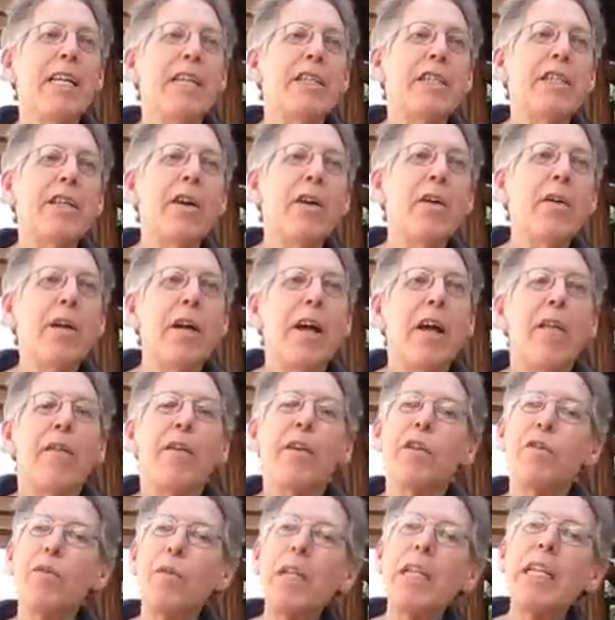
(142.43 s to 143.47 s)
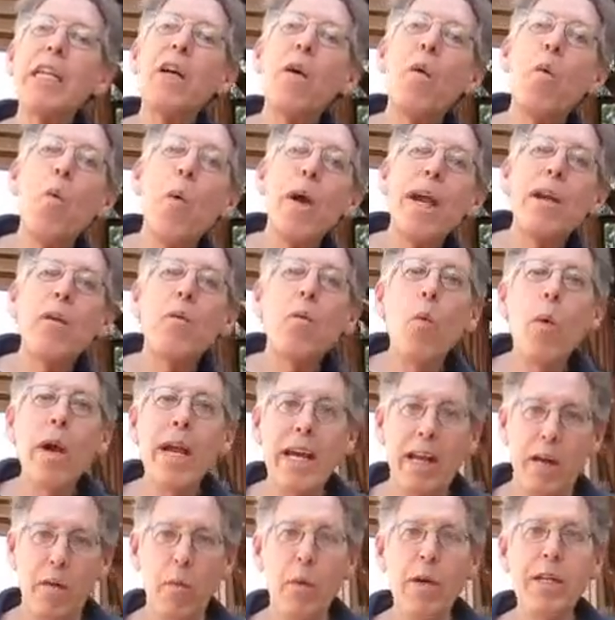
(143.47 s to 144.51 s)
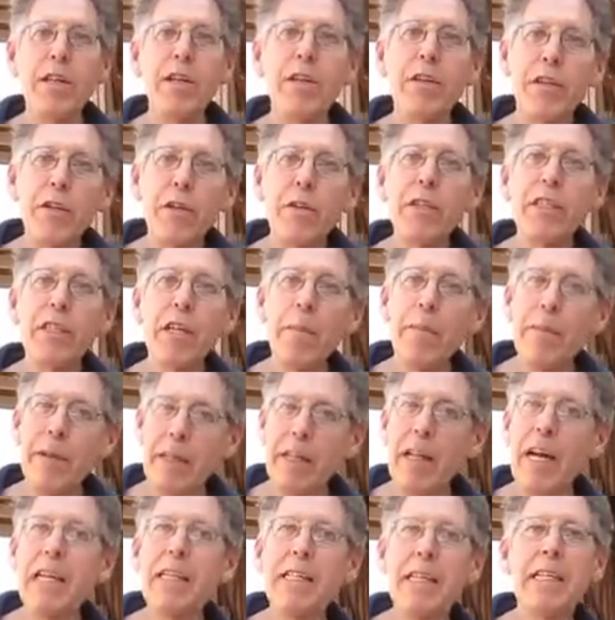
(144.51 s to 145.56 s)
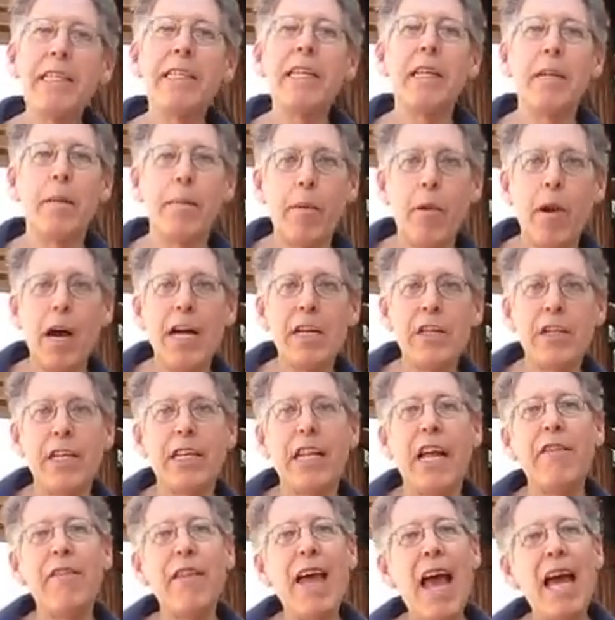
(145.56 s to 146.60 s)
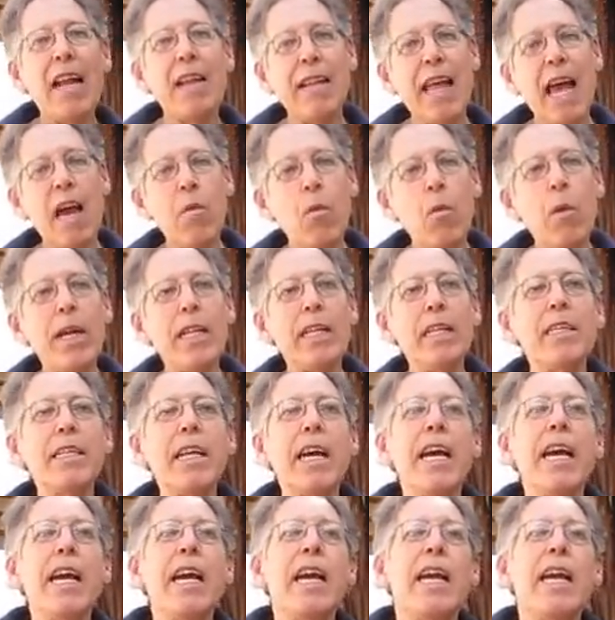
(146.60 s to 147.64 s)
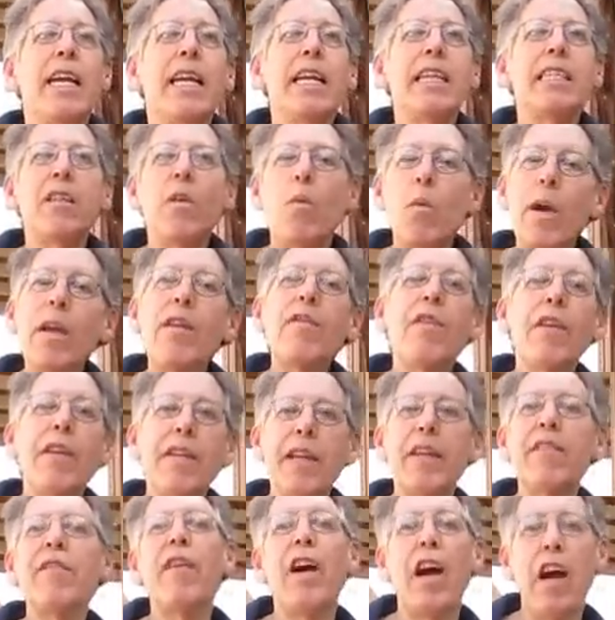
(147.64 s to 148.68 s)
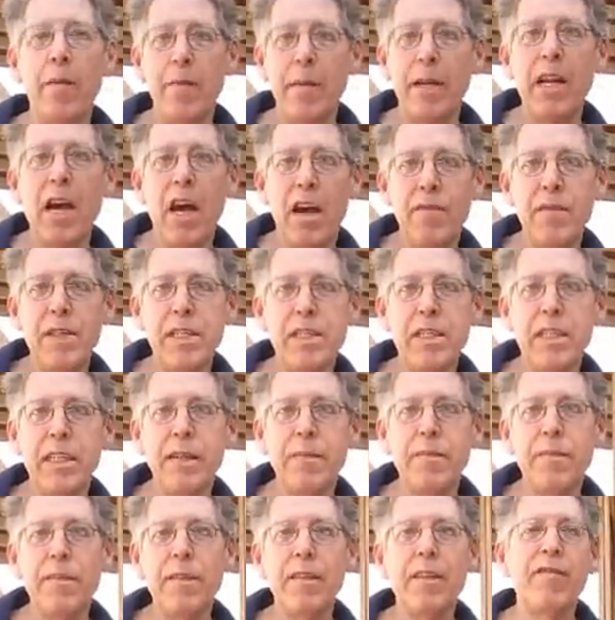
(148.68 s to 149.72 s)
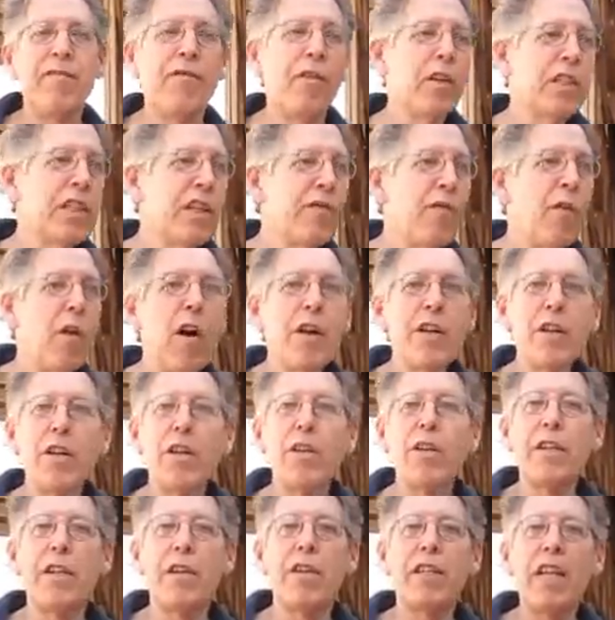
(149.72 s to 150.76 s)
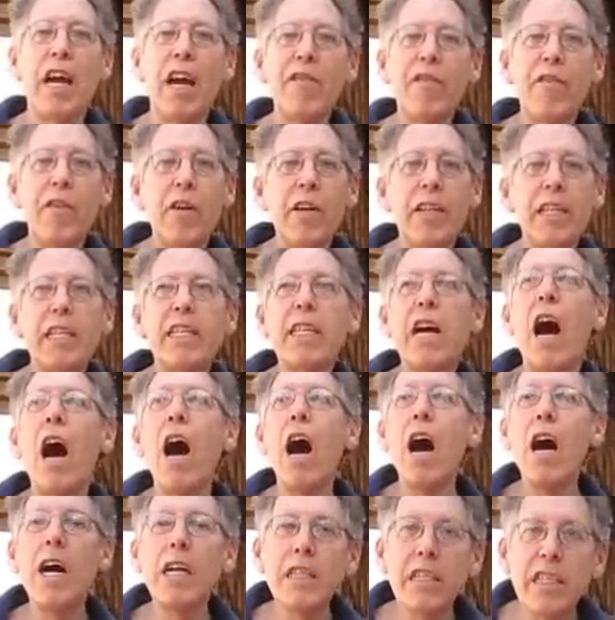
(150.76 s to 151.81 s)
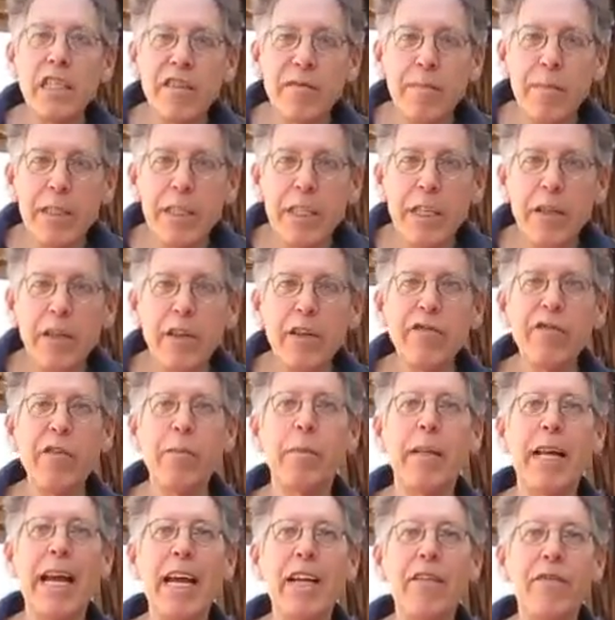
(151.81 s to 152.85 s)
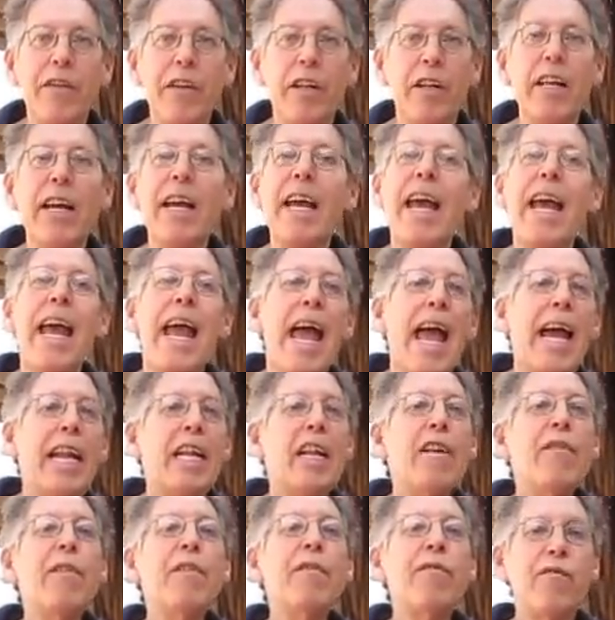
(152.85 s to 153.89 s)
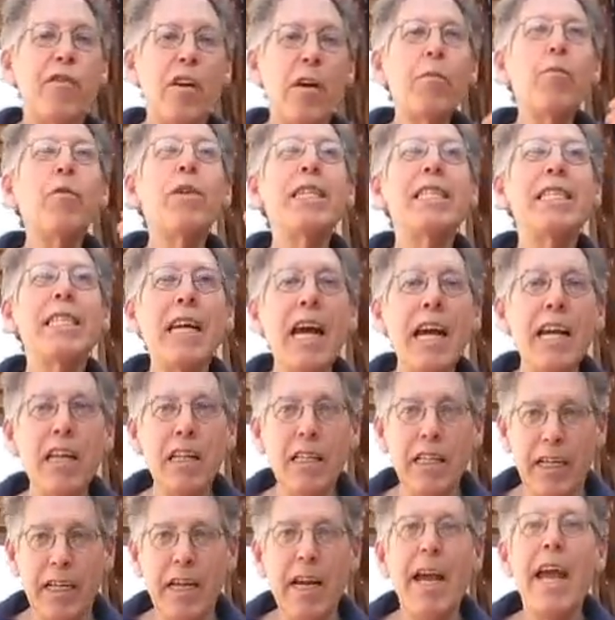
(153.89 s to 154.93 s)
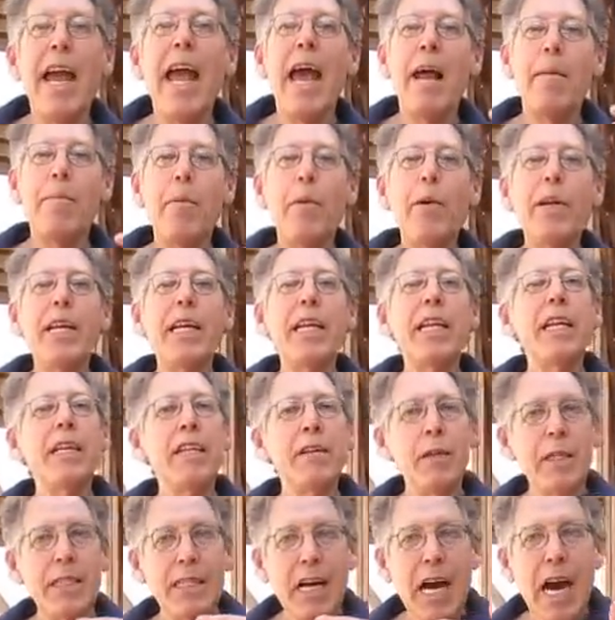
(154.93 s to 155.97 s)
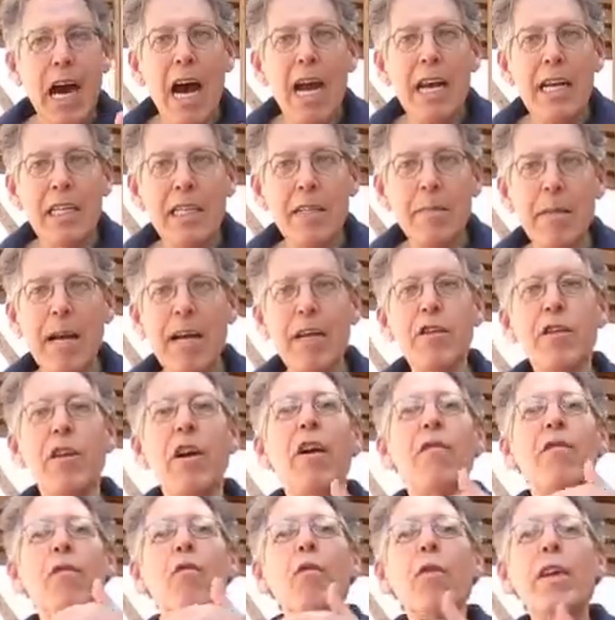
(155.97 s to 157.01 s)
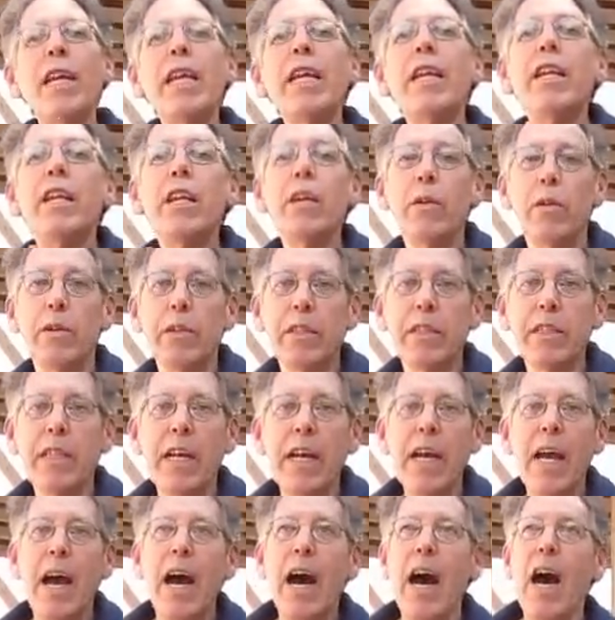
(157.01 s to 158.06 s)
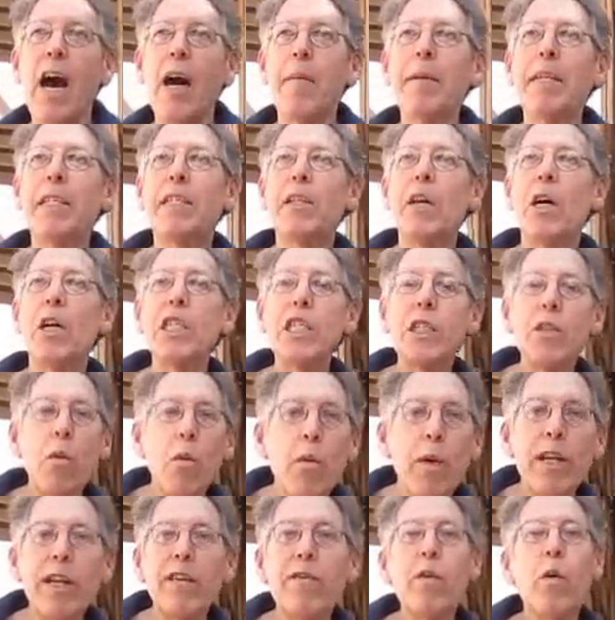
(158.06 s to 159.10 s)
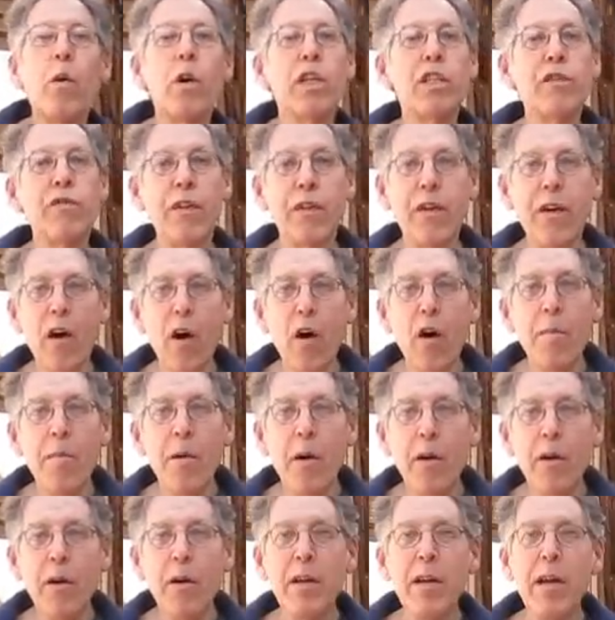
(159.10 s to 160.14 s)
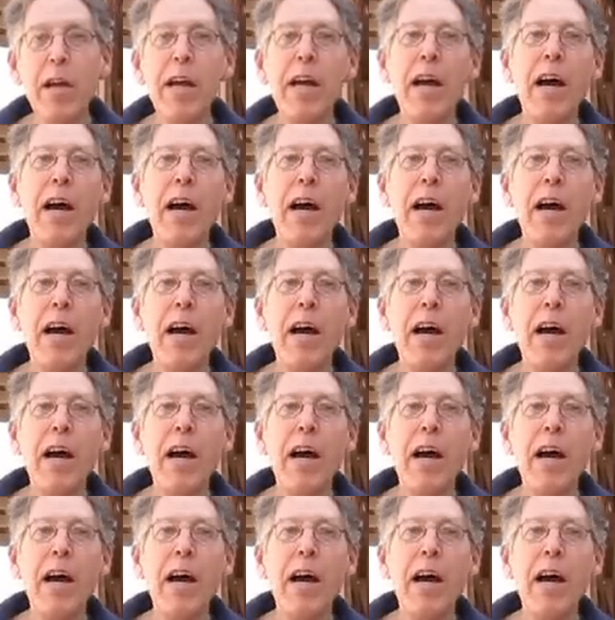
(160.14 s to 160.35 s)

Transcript: So there's really a win-win when you do something like this in a project. And that win is, it's a win for the environment, obviously. First of all, you're diverting tons of material from landfill and even from recycling and putting it into its highest measure of reuse. It's also a win, of course, for the homeowner